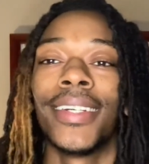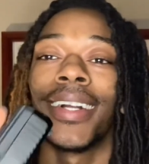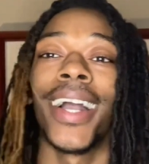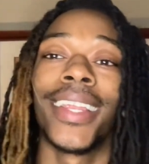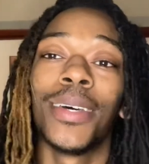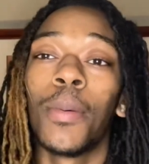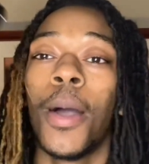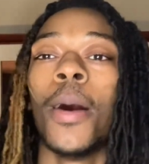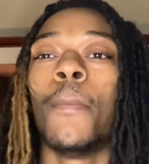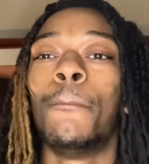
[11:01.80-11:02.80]
got the
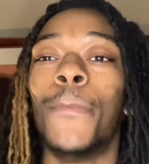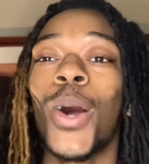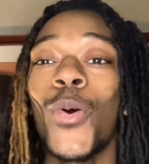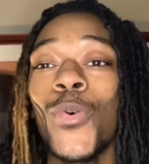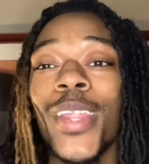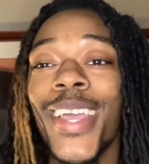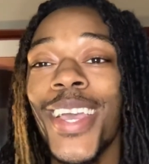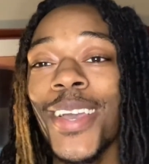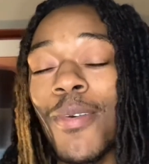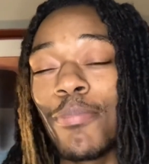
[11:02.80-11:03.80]

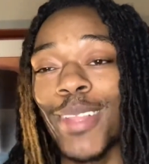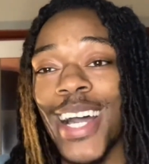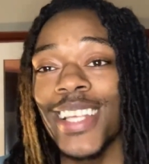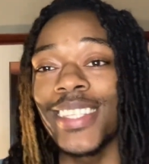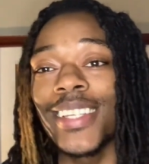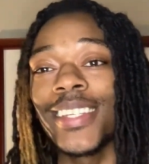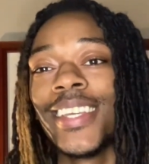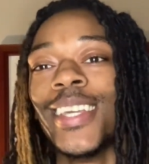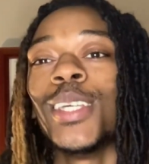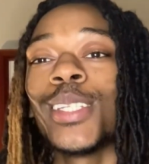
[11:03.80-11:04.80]
bonus. What Fly say?
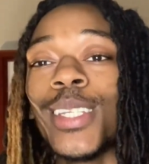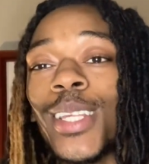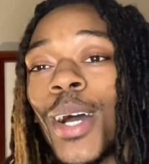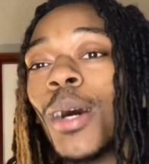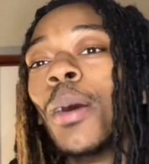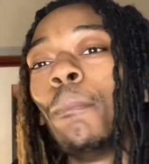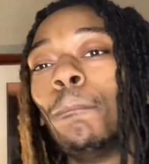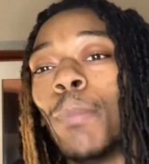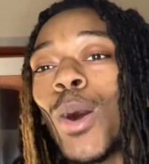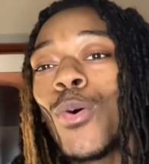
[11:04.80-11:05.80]
She need a
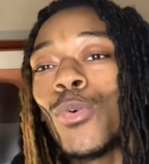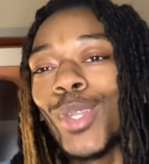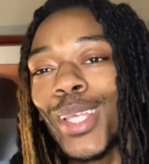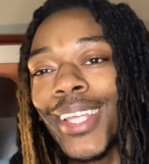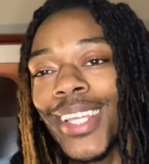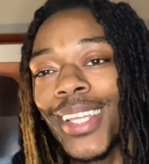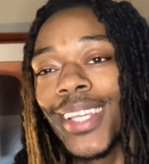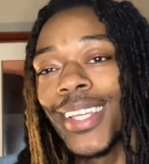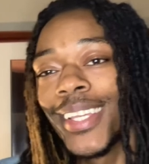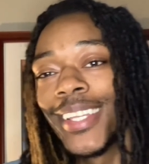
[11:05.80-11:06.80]

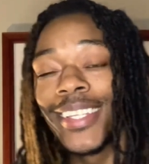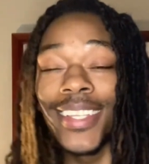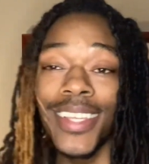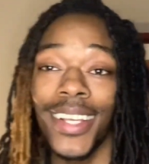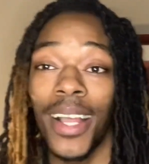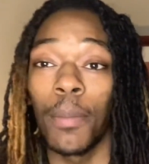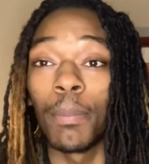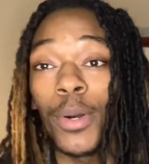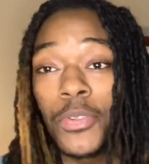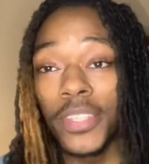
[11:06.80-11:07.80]
bonus. Yeah, I got a
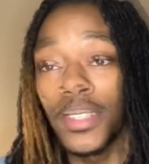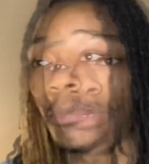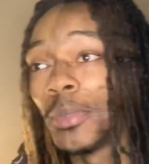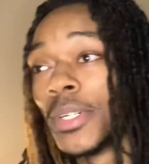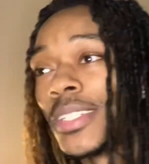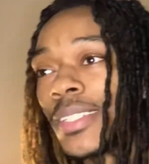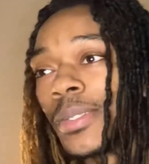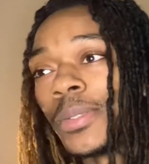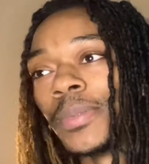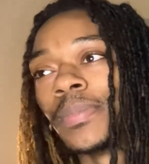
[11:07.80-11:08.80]
bonus tip for it.
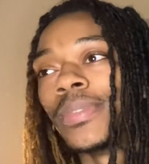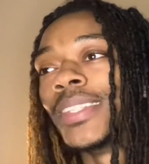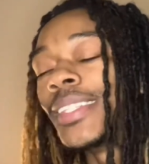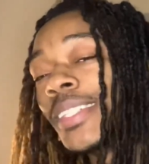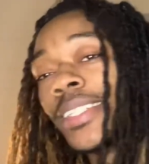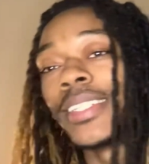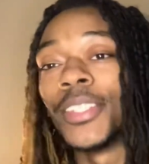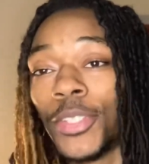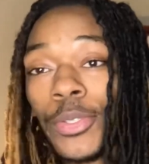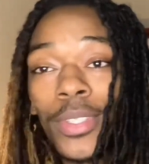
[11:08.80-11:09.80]
So, look,
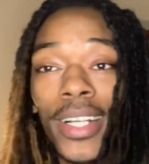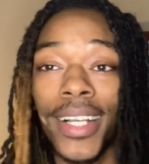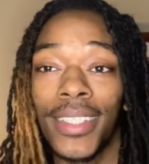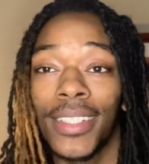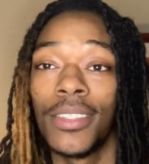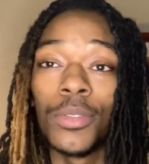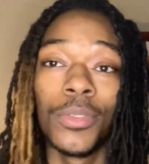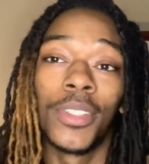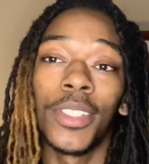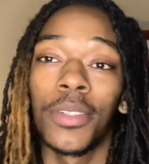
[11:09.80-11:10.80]
you, like I said, use
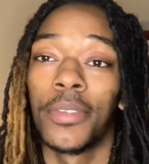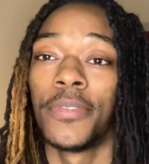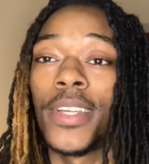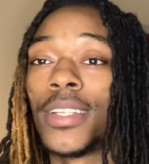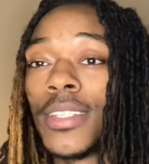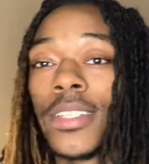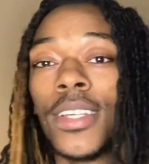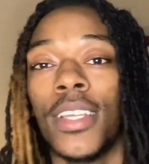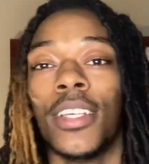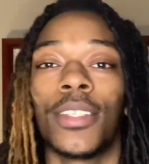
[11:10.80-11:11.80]
it to your advantage.
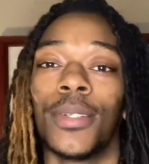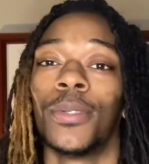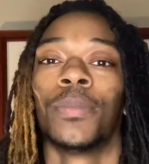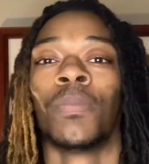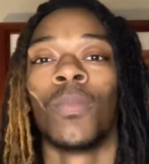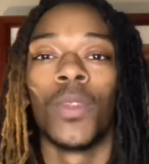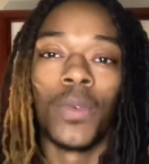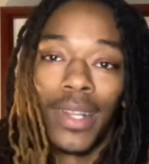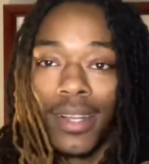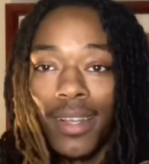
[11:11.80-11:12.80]
So, when
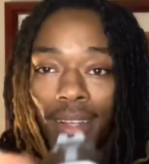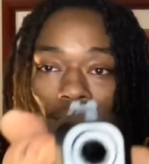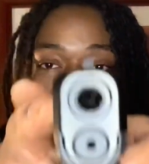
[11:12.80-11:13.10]
a gun,